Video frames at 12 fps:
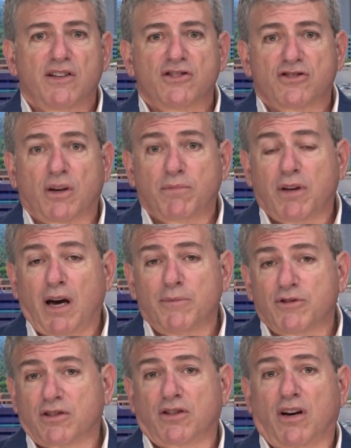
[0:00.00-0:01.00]

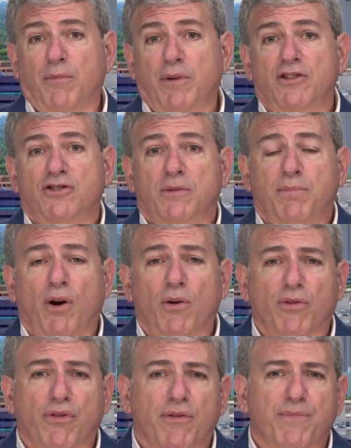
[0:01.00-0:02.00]
Sometimes it's a combination of
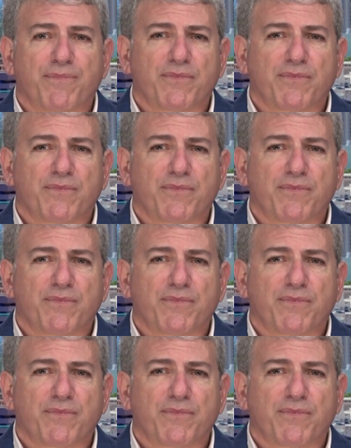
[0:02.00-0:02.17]
both.